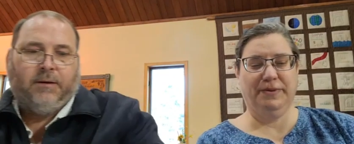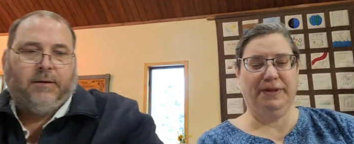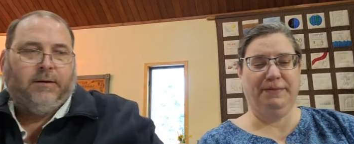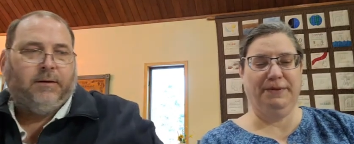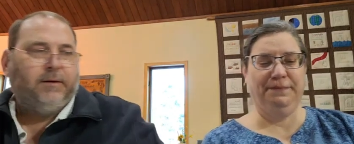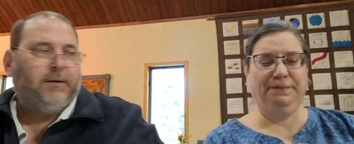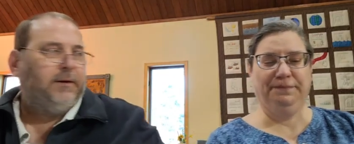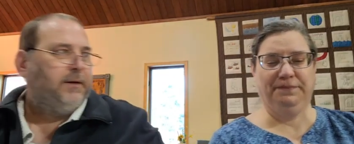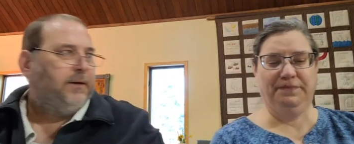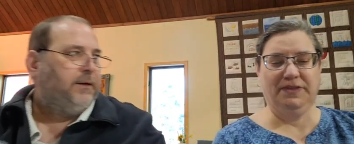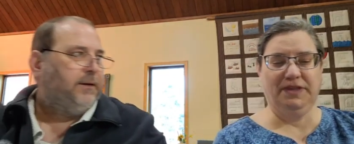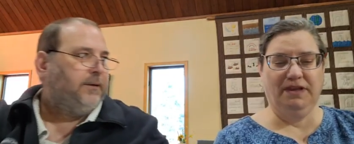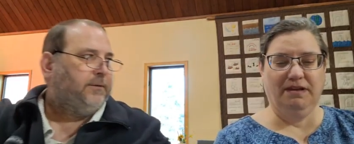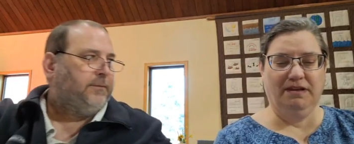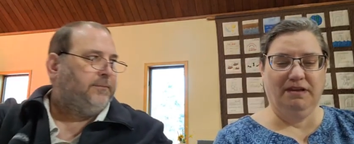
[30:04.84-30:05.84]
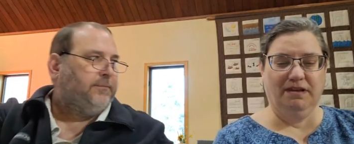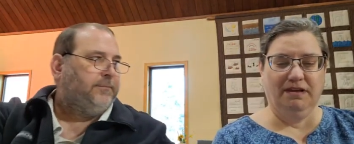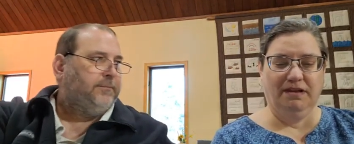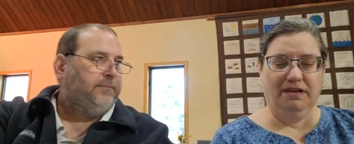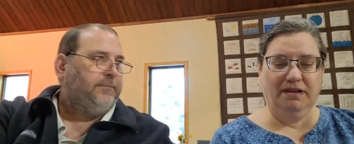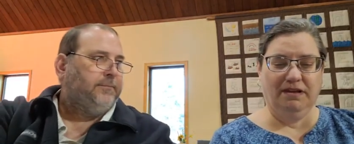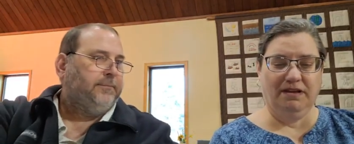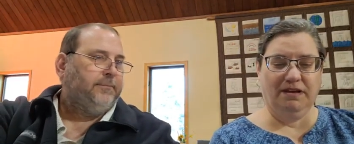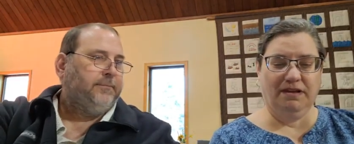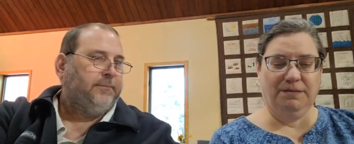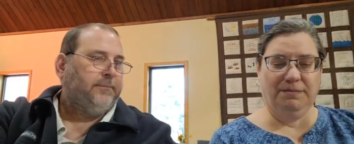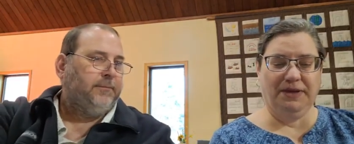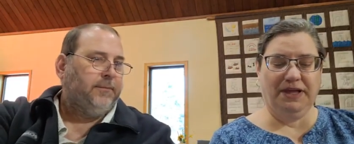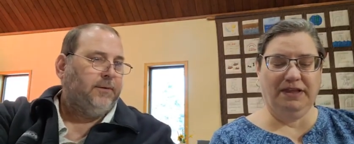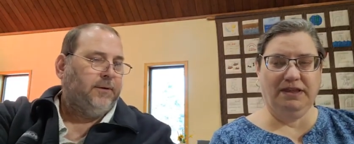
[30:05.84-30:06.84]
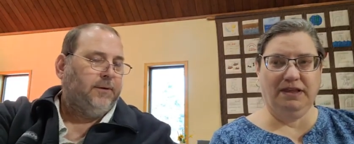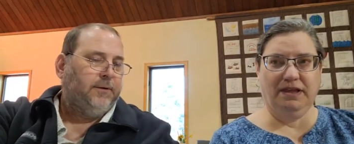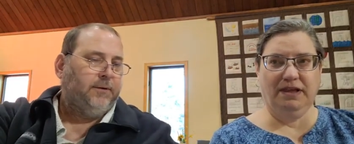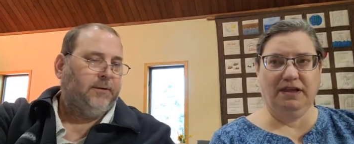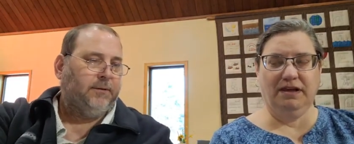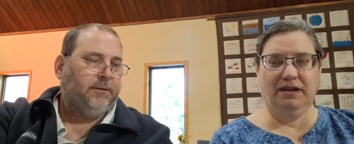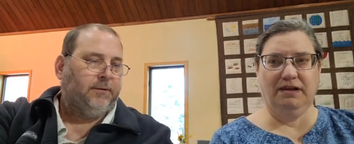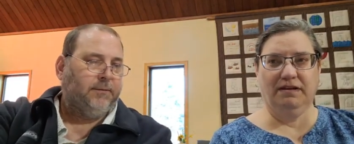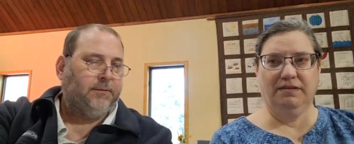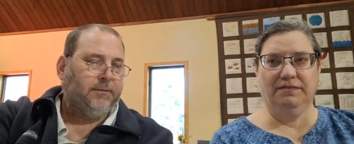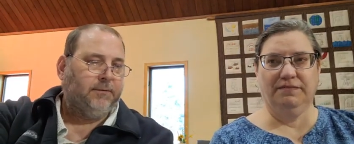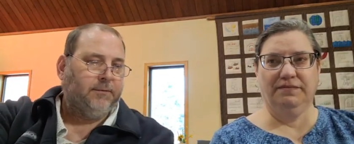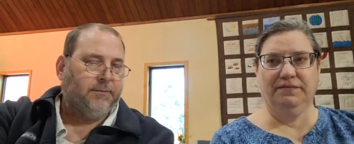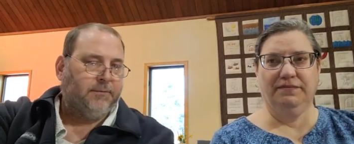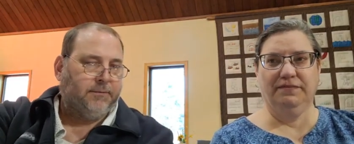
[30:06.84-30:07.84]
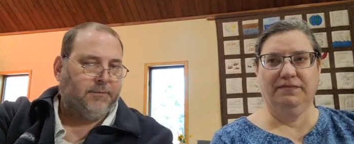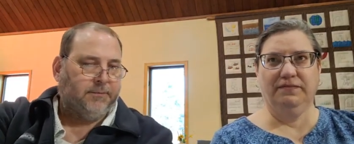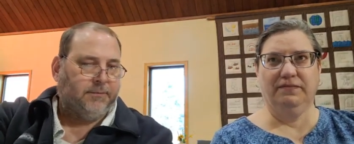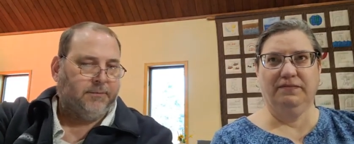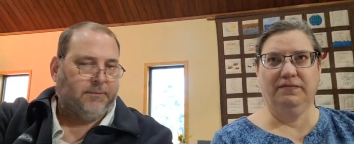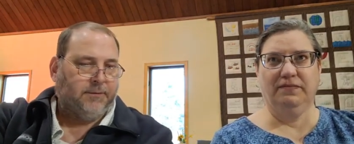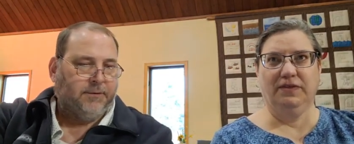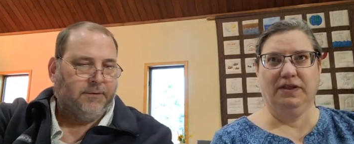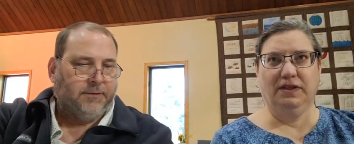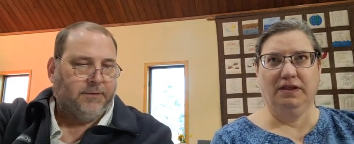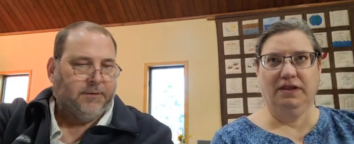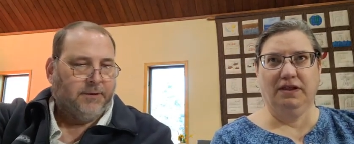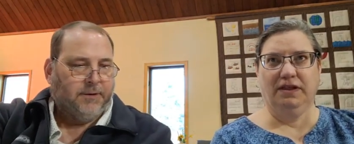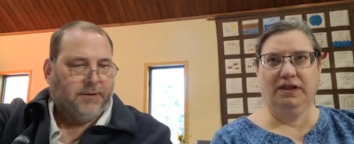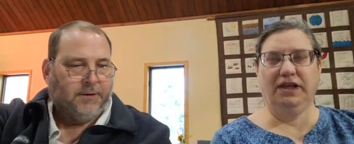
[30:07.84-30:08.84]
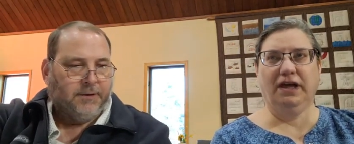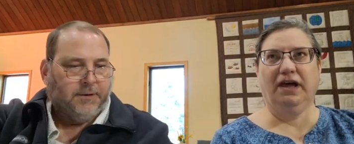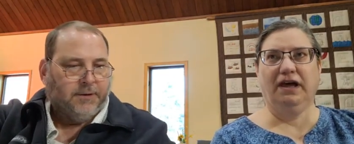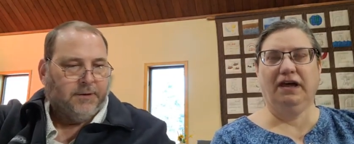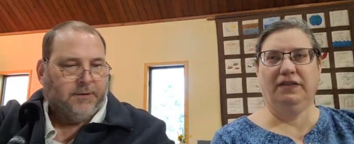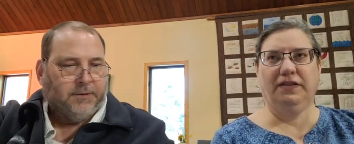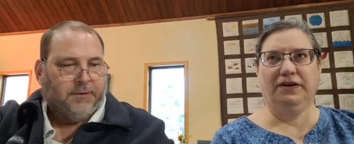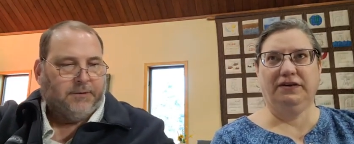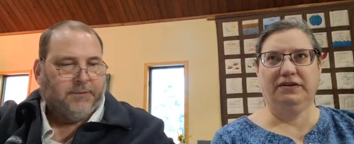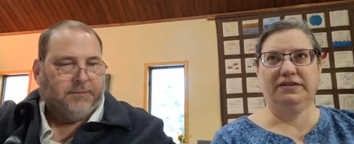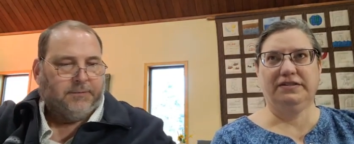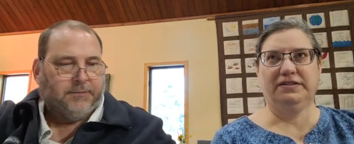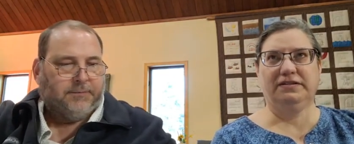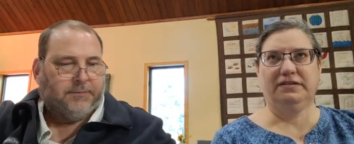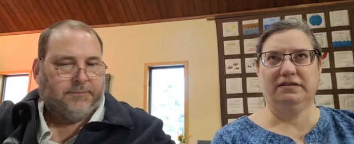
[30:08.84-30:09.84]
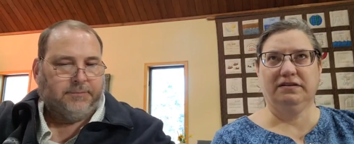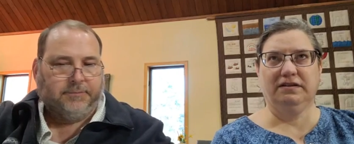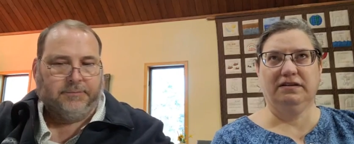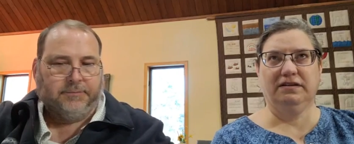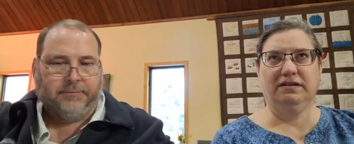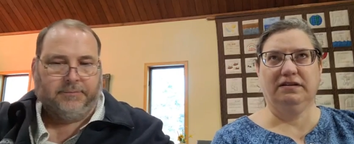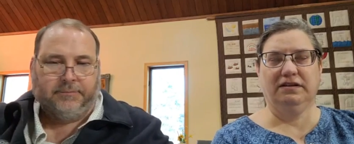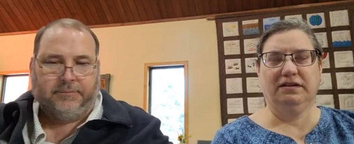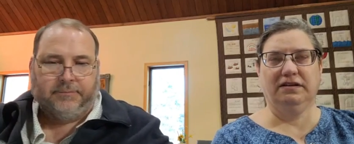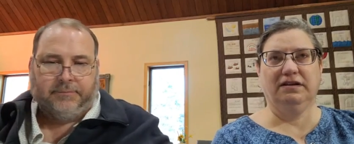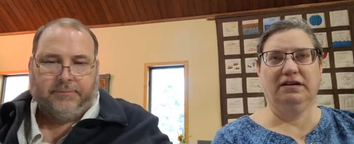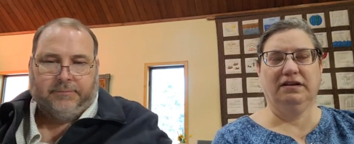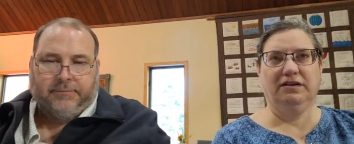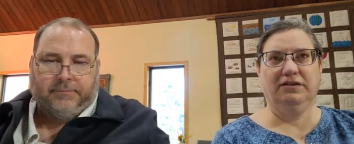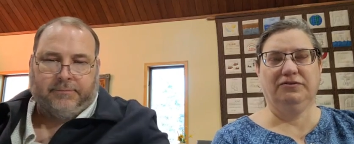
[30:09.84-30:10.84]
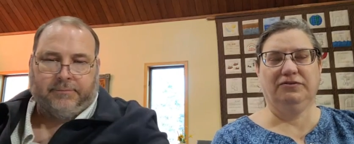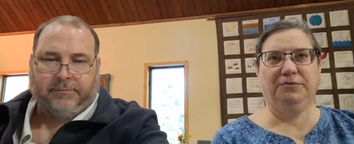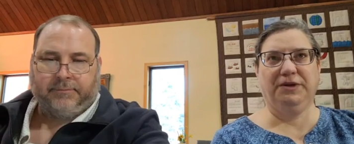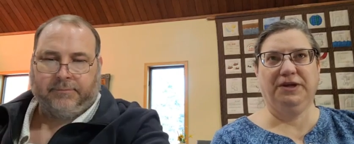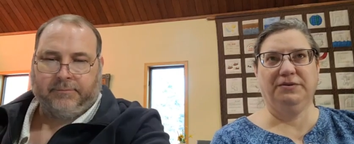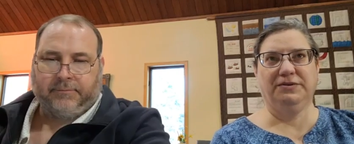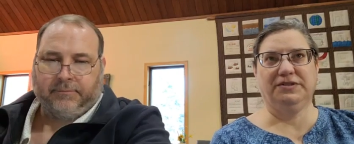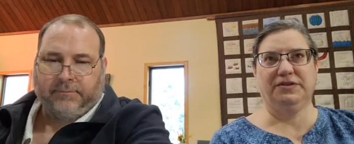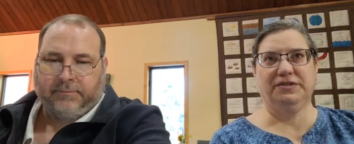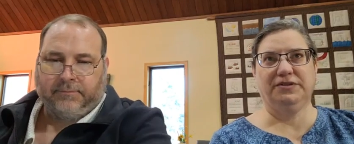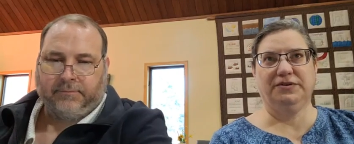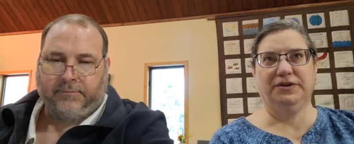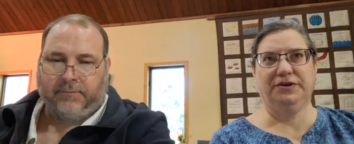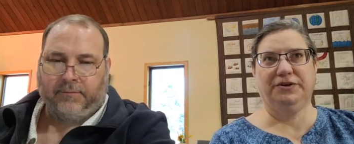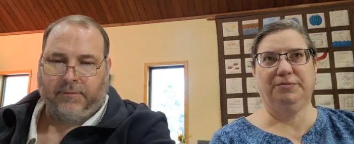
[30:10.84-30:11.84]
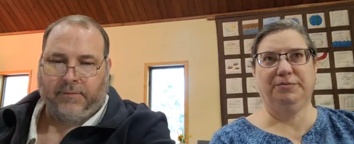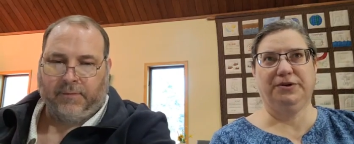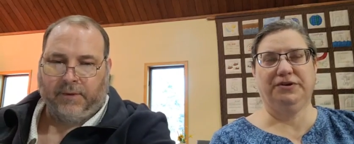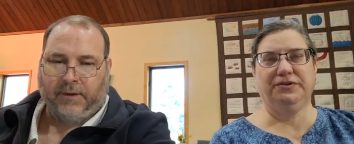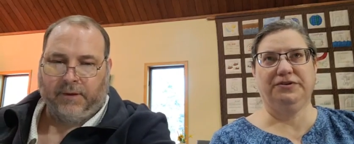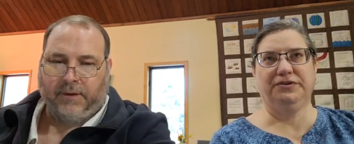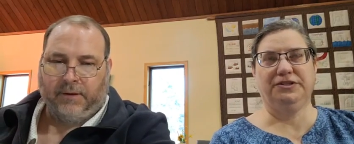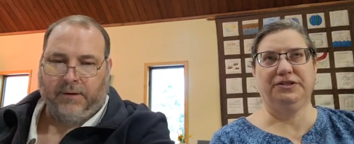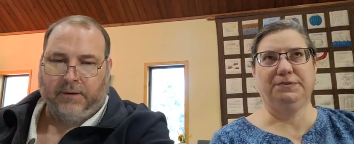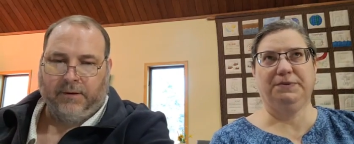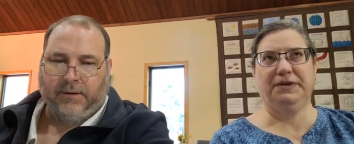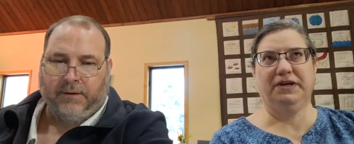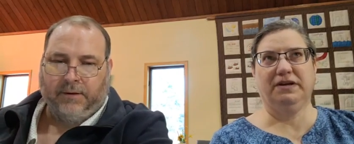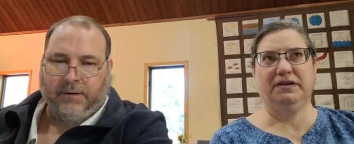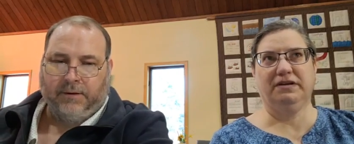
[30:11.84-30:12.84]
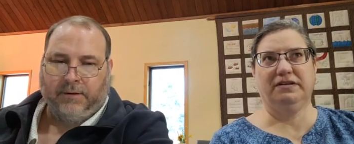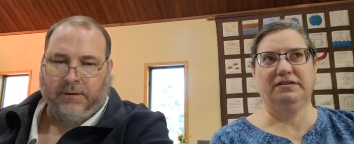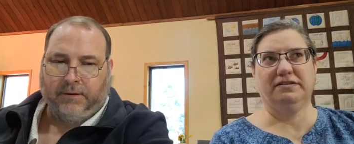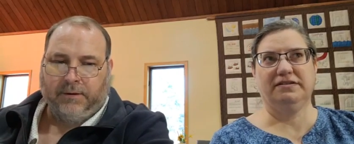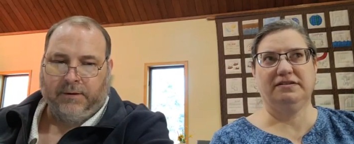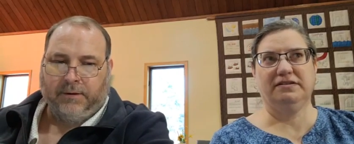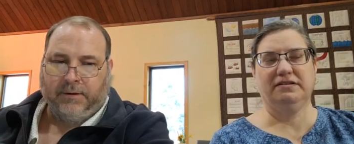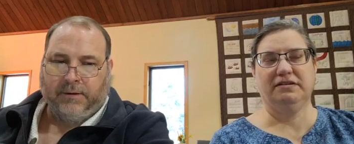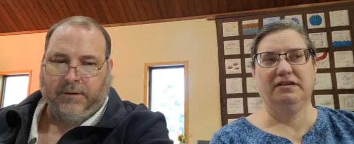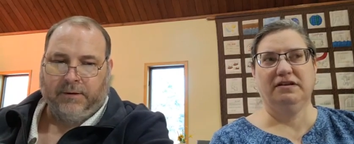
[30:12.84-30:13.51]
Speaker 1: baby. Um, I think, yeah, there's for me it was also in her birth, just because